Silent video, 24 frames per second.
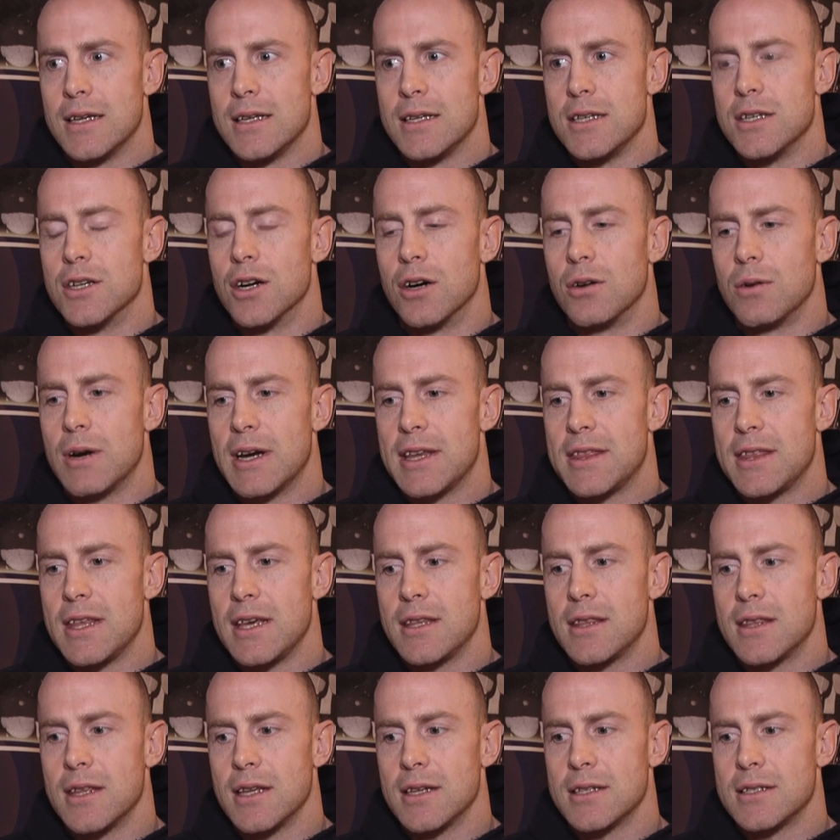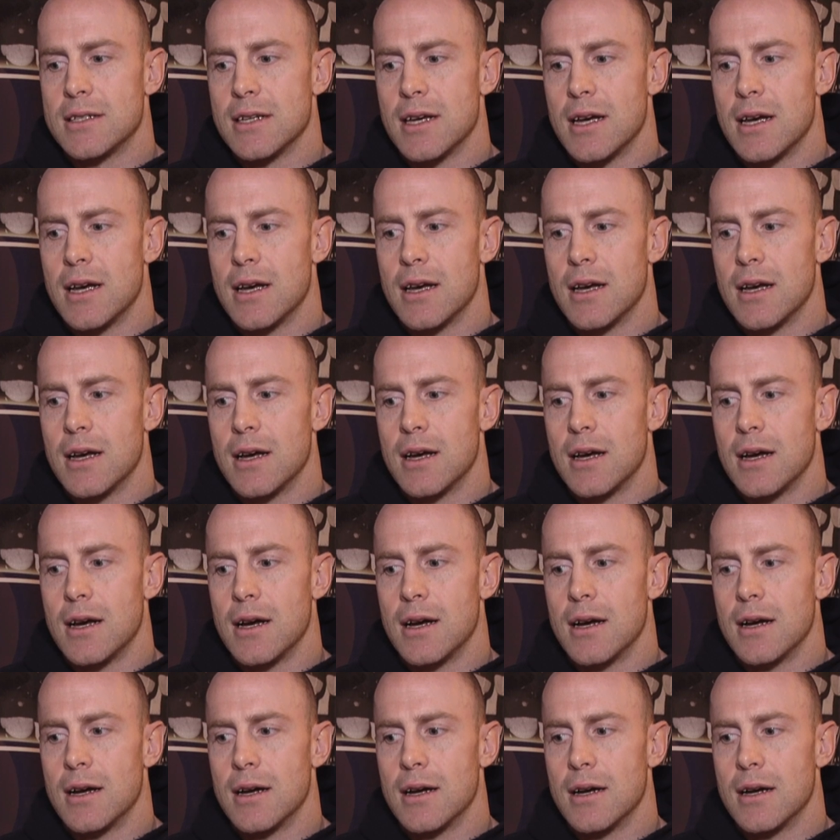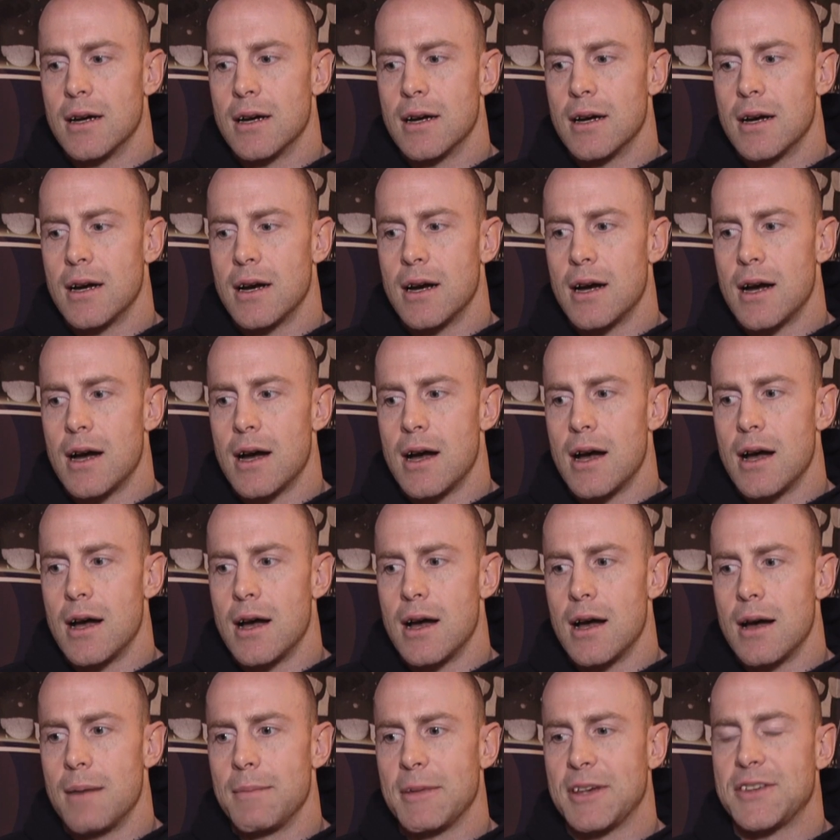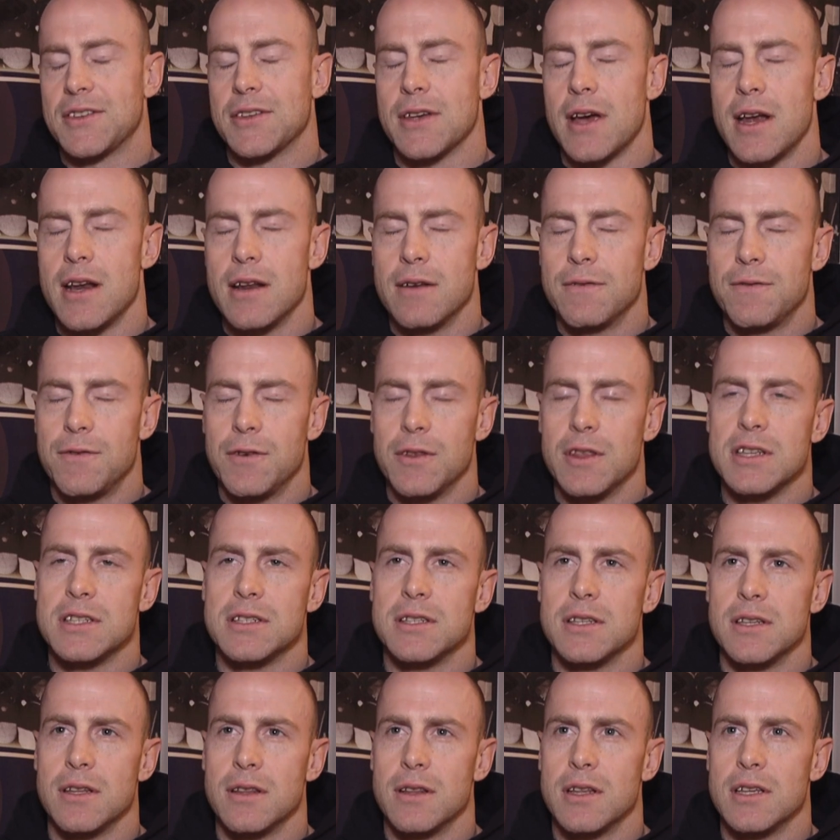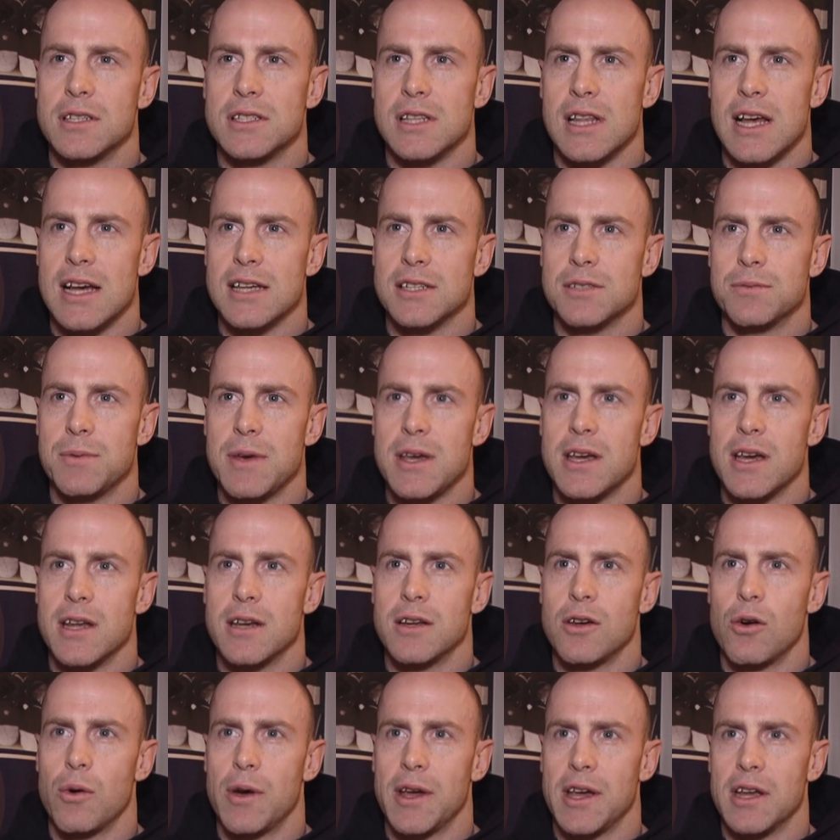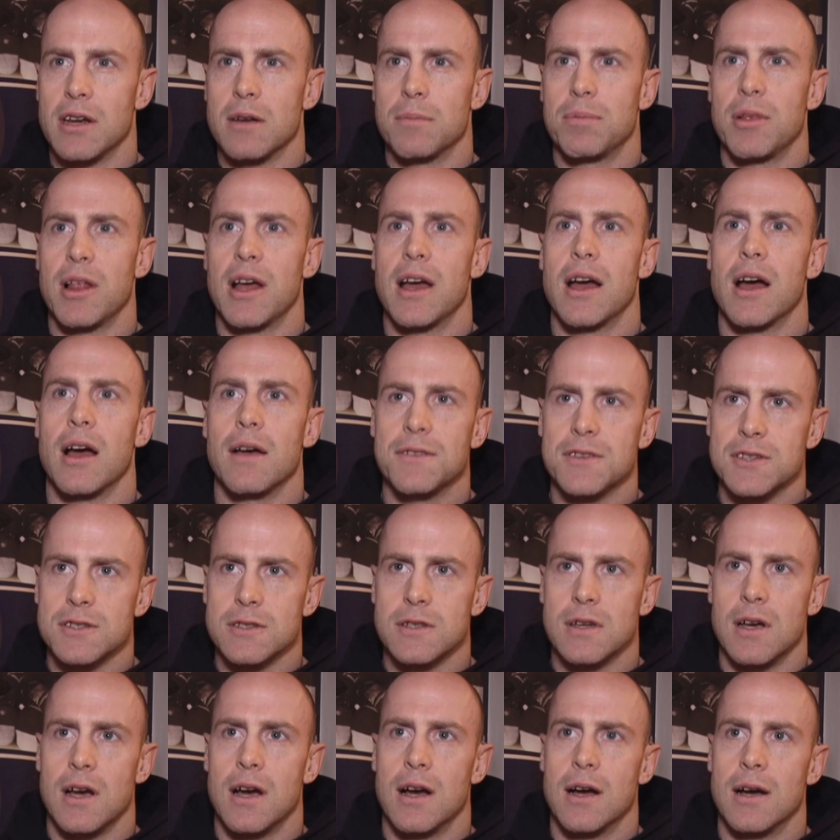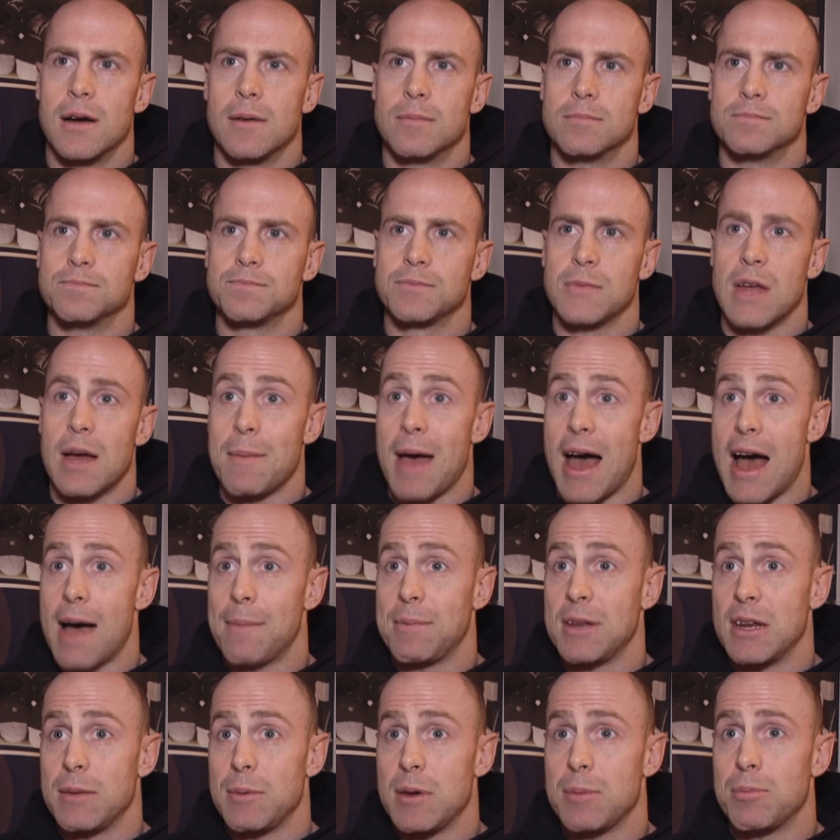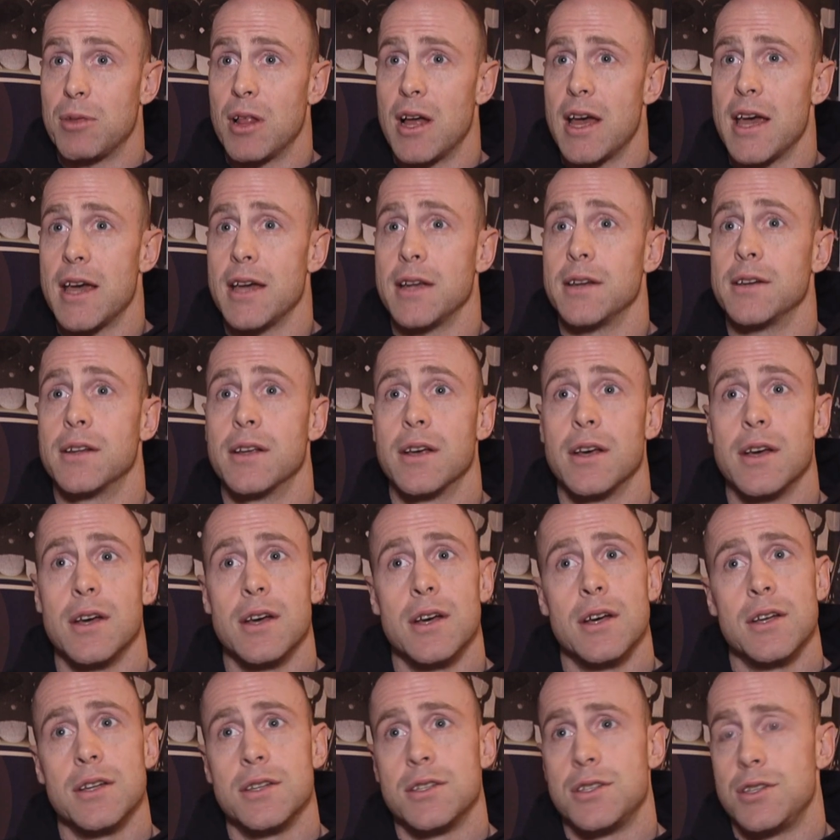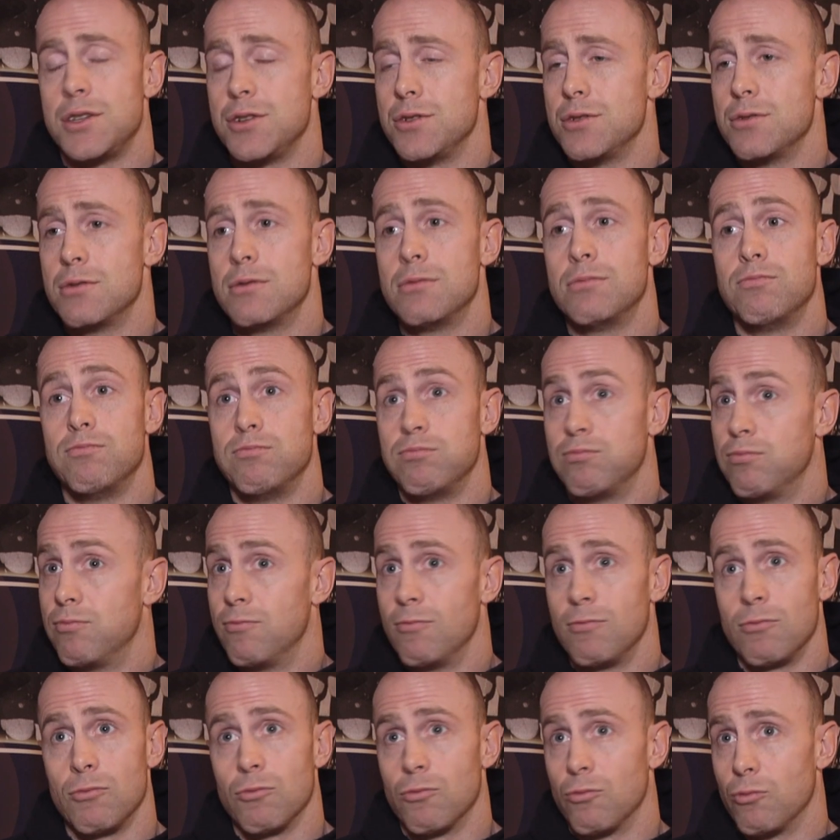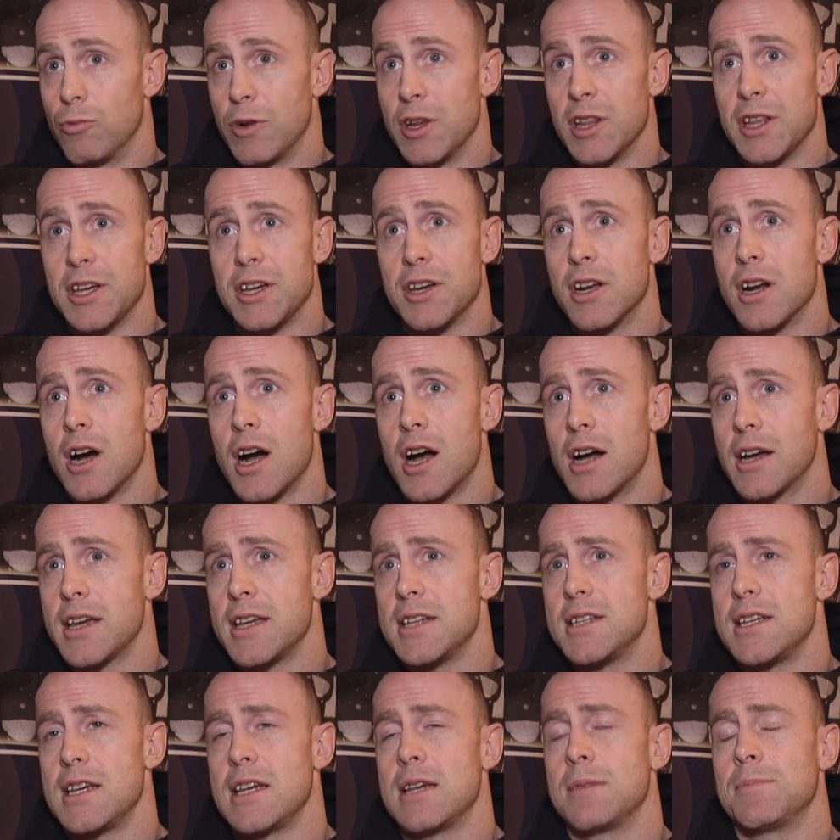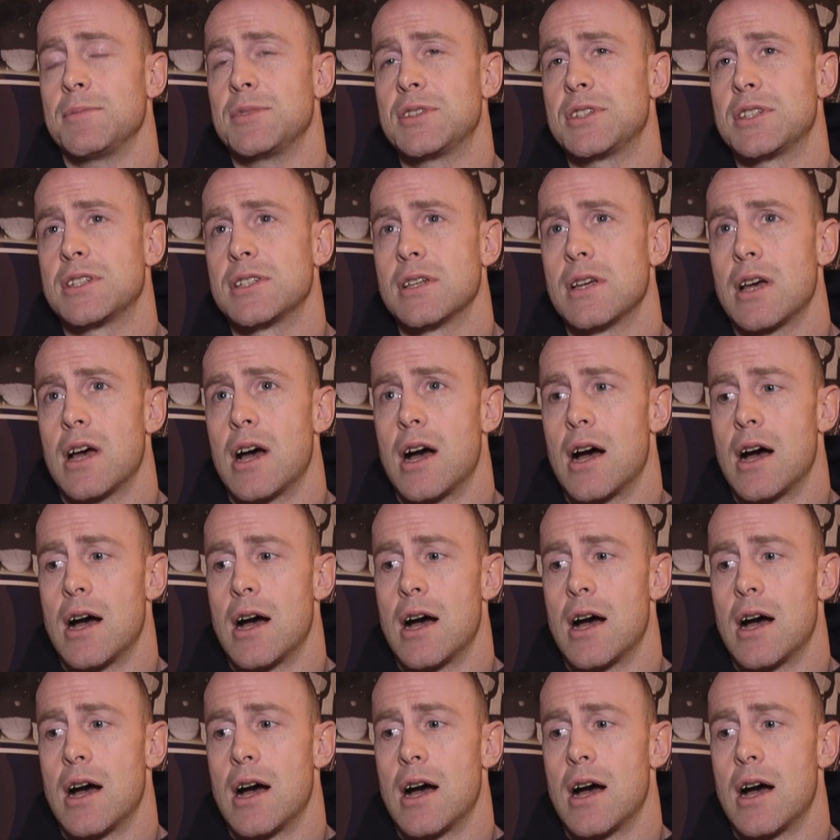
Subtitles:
You know, I think that I'm excited for this last weekend going into playoffs. I'm happy to be playing two really good hockey teams.